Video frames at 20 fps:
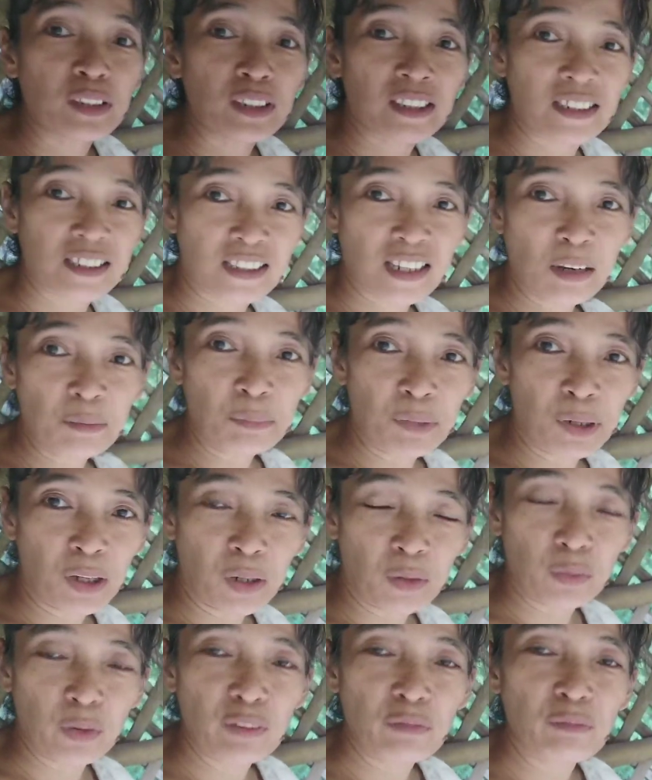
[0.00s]
the
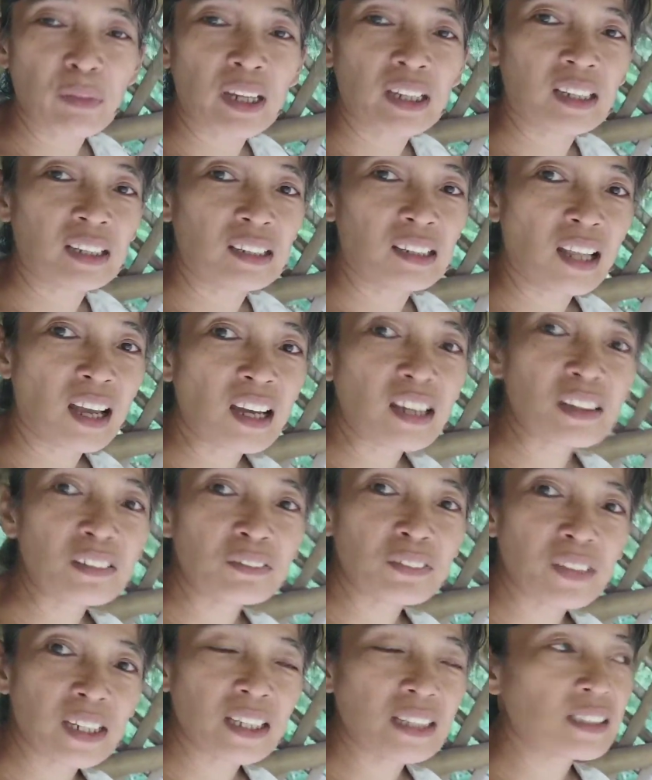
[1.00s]
summer, we've made a lot of
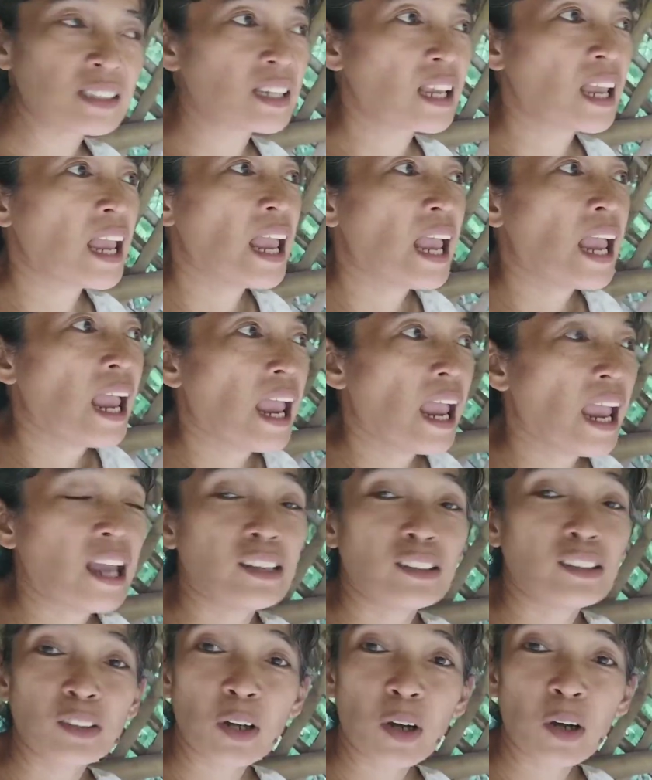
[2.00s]
these, and
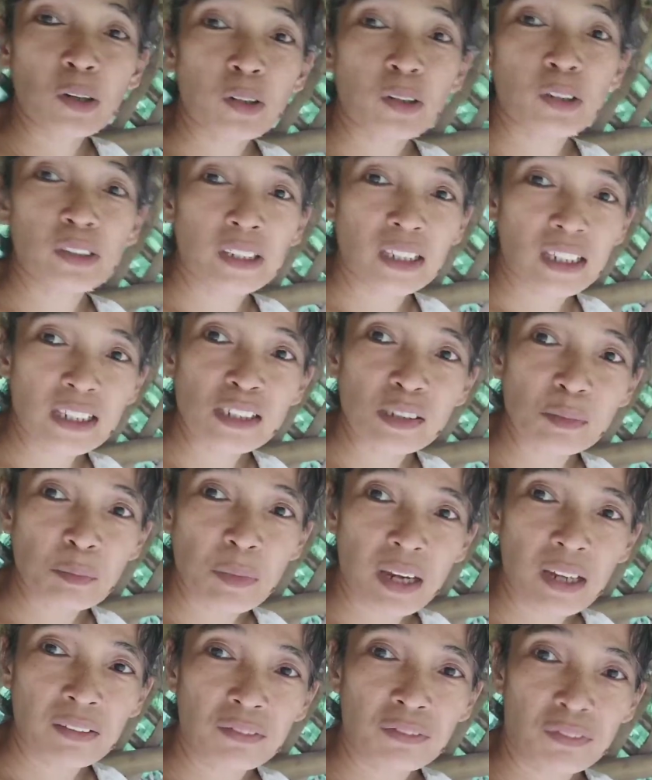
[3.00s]
COGON is
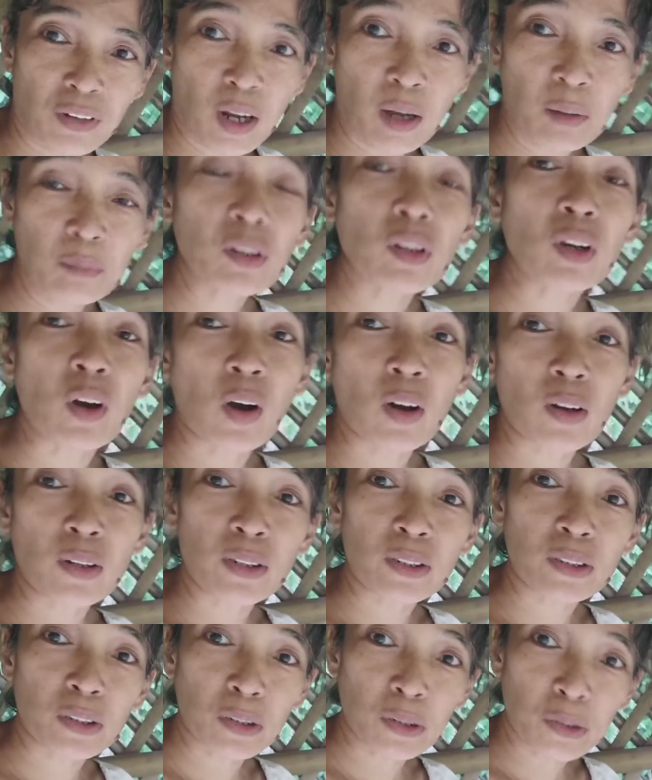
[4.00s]
made from
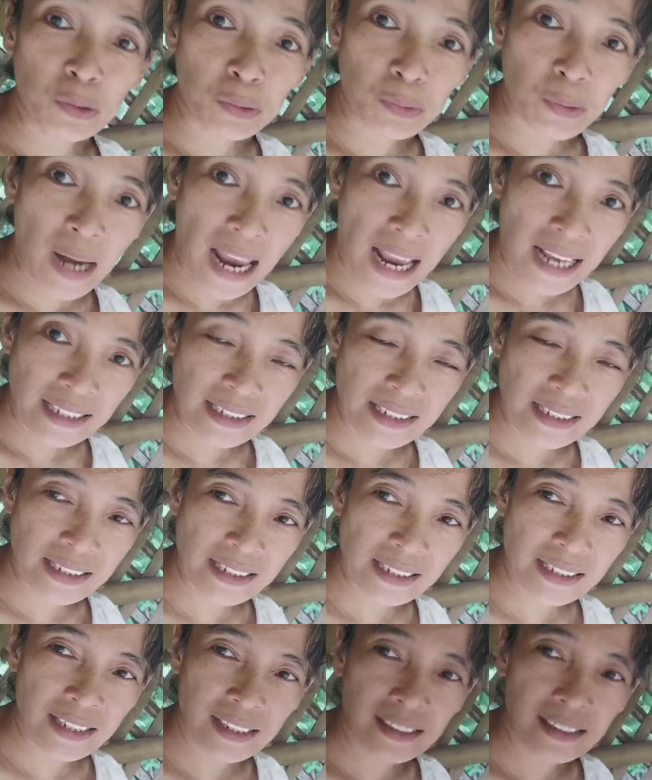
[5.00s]
COGON grass.